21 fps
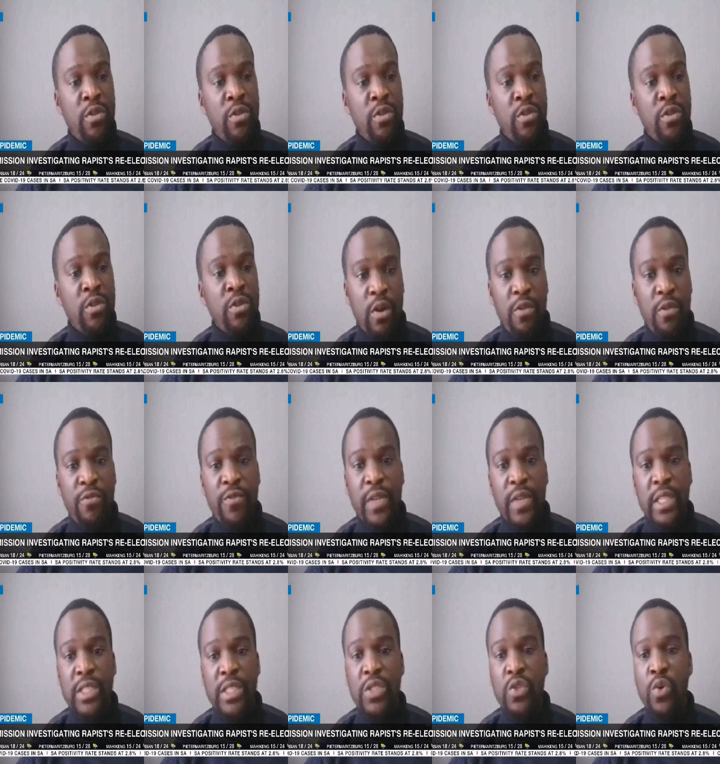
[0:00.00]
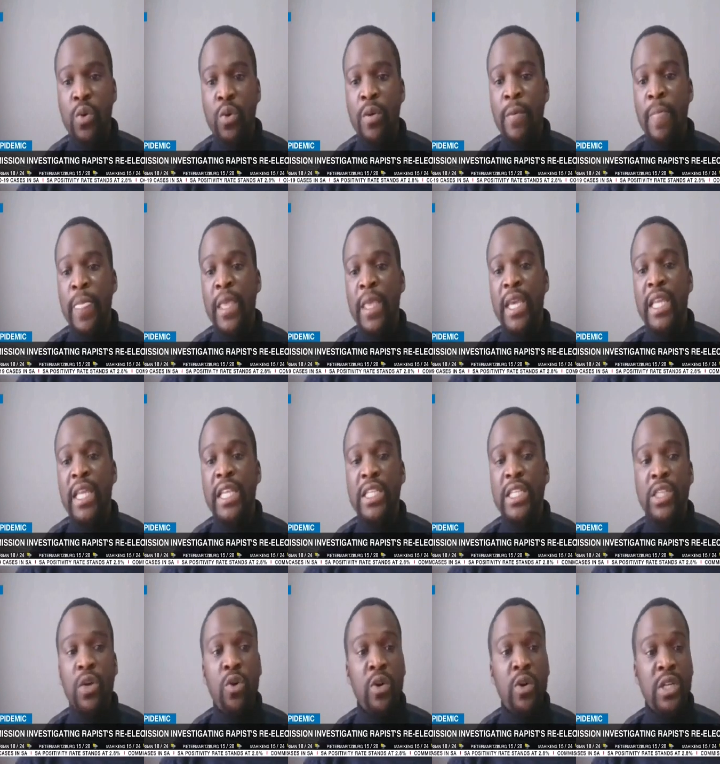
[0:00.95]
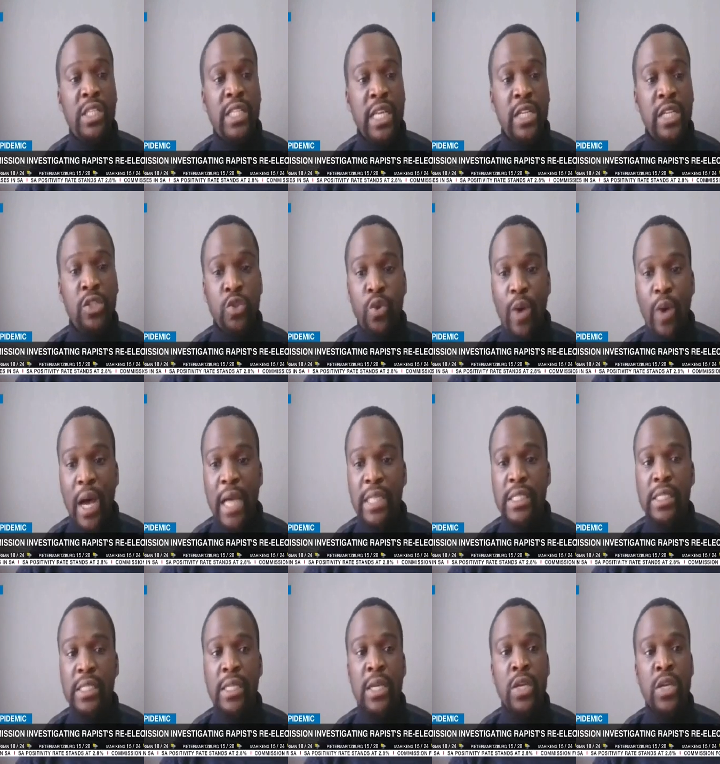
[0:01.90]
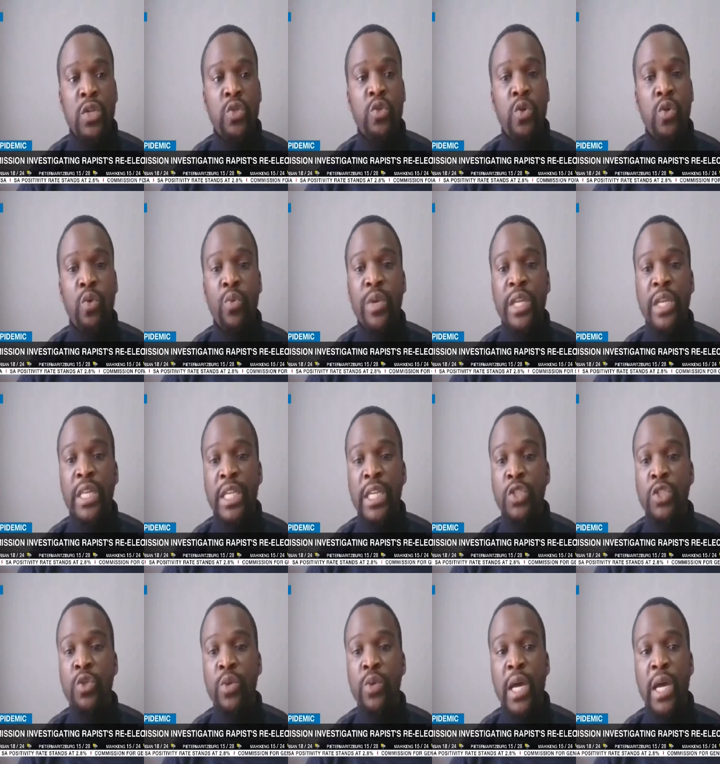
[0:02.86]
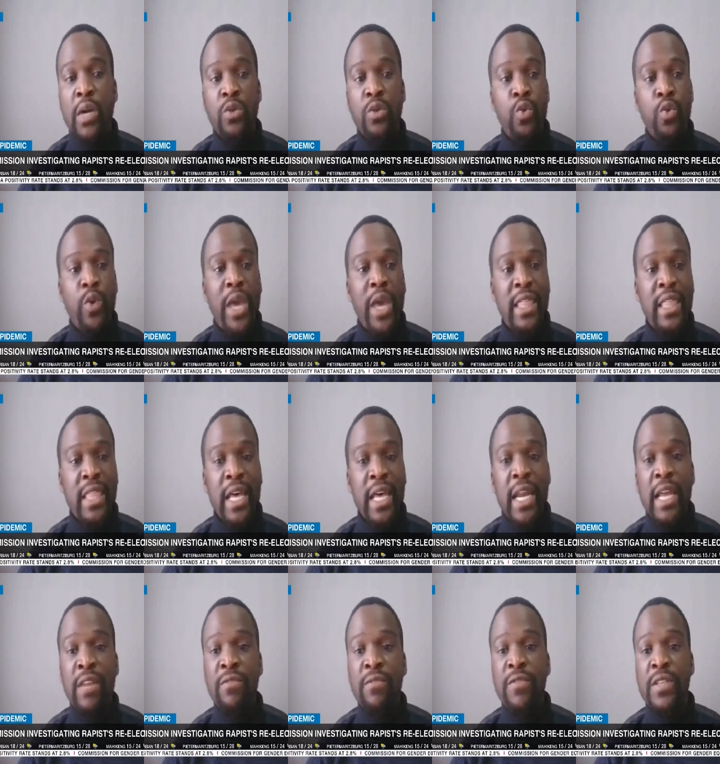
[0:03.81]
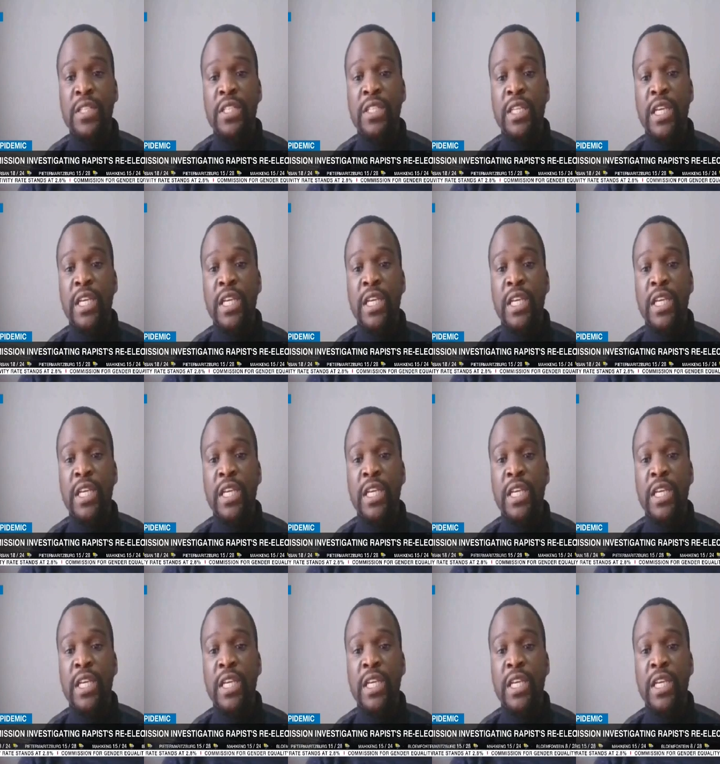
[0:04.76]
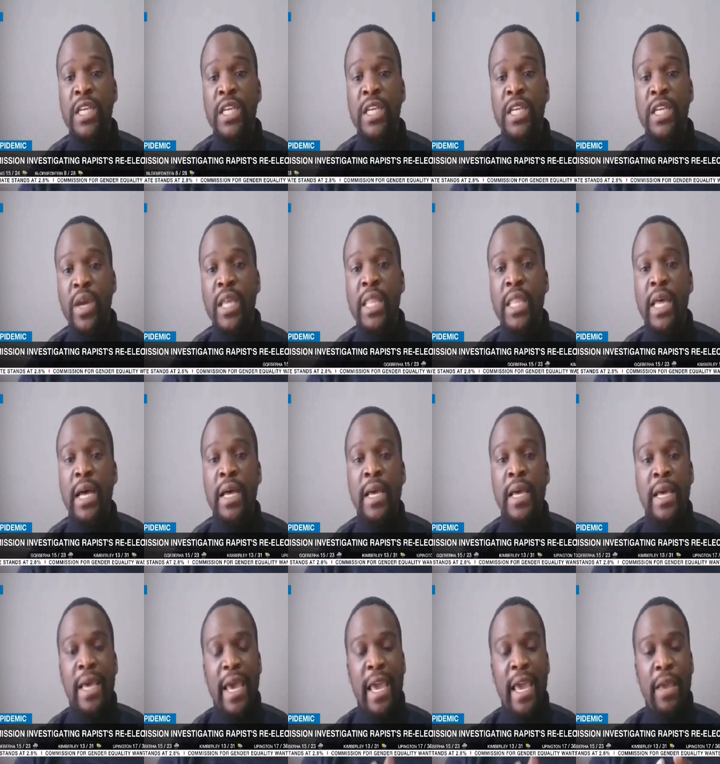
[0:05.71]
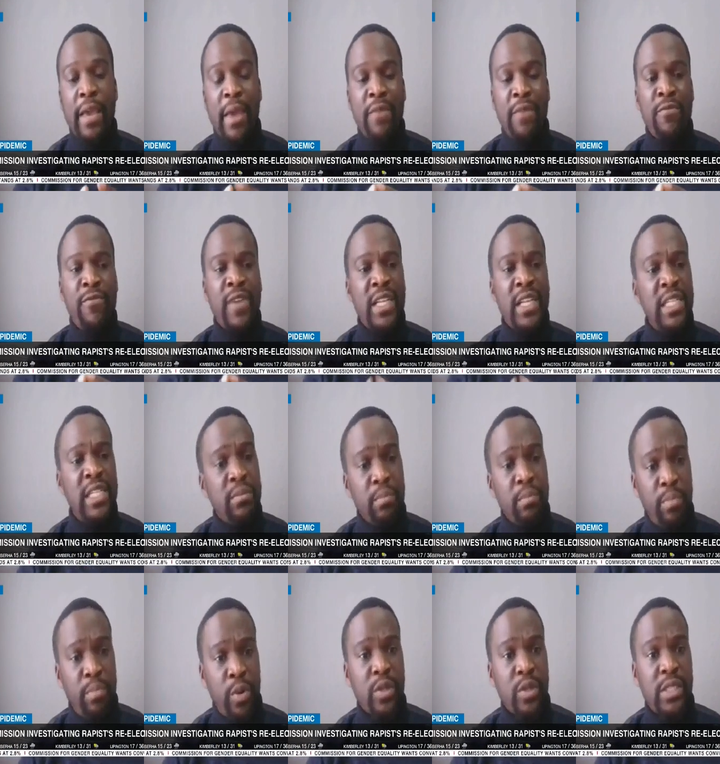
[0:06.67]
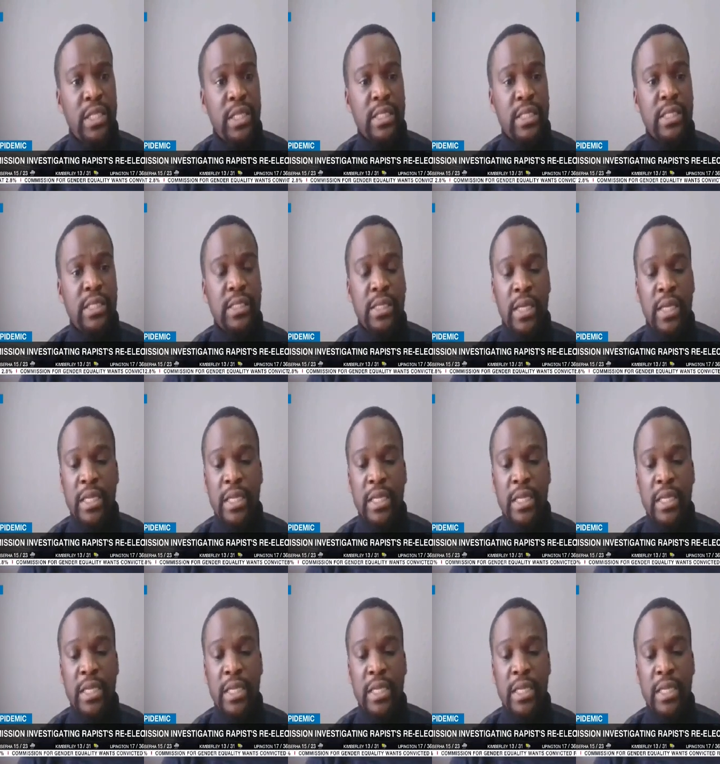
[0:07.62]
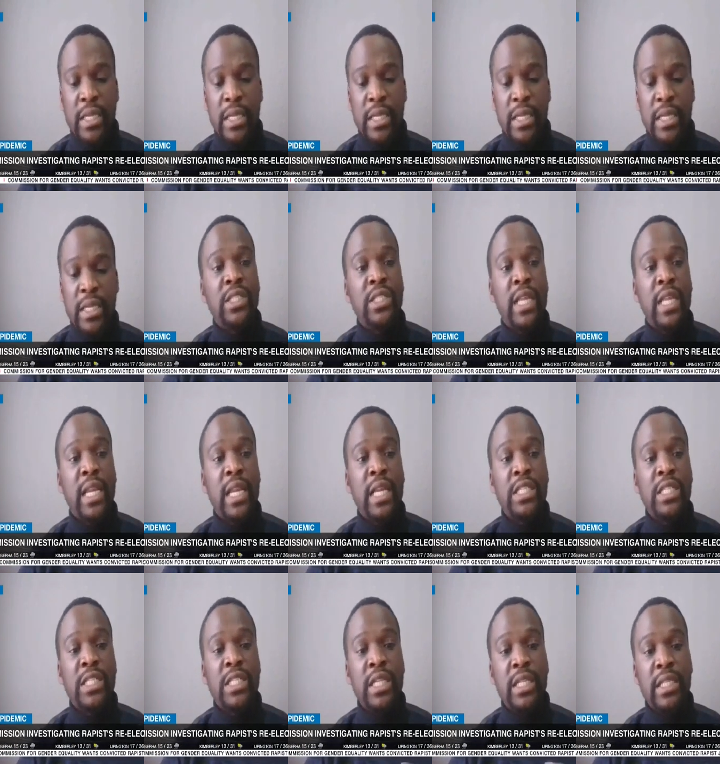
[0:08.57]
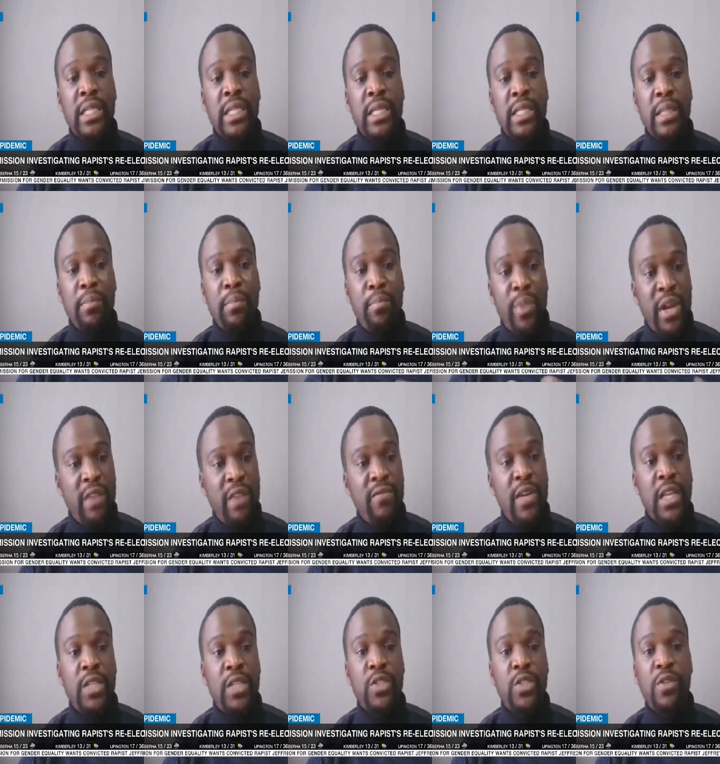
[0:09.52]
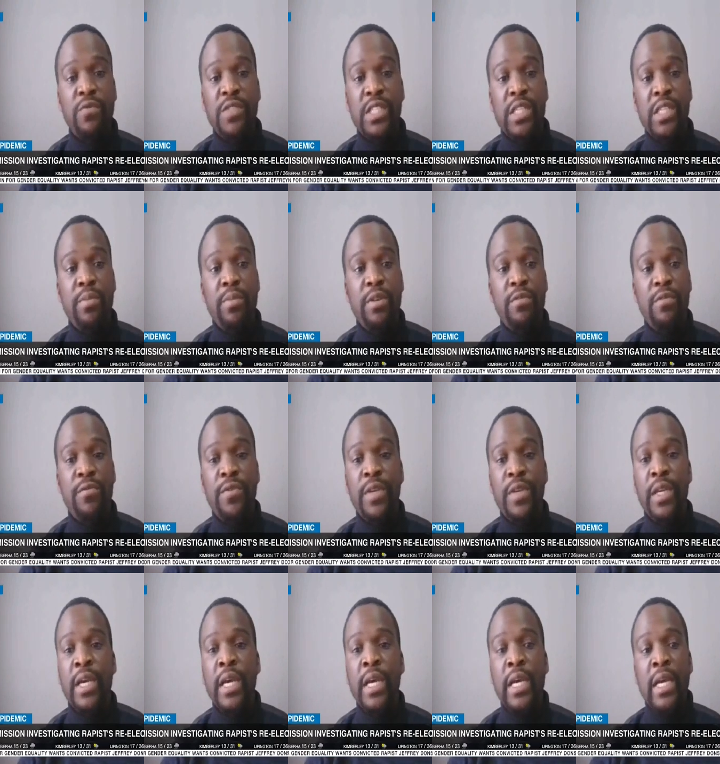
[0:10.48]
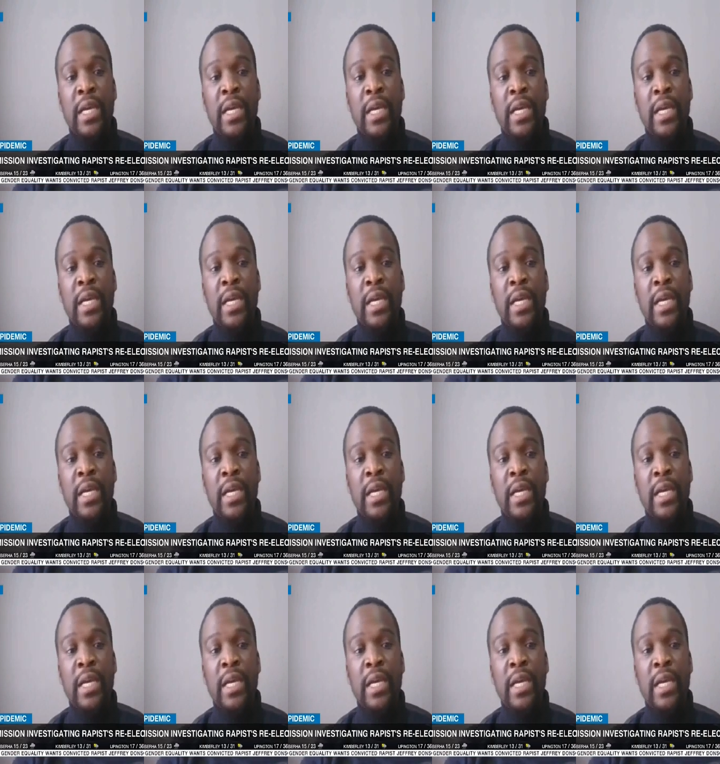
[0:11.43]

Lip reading: of sexual offense. So it is a concern to us. So we need to now do a thorough investigation to assess whether a vetting process, taking into consideration the prevalence of GBV,